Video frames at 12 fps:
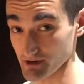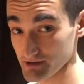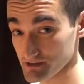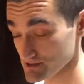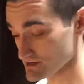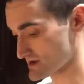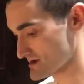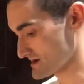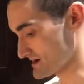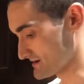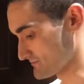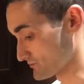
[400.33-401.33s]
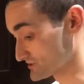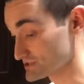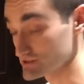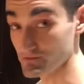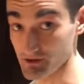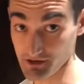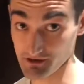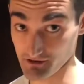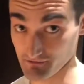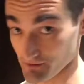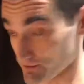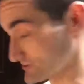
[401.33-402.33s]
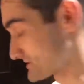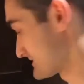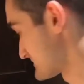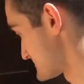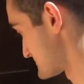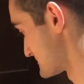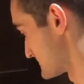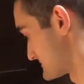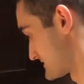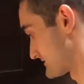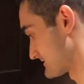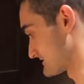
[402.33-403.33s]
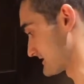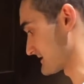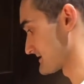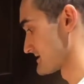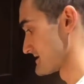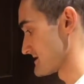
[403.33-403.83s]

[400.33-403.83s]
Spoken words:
mix, which is vegan, I've double checked, so no dairy in that.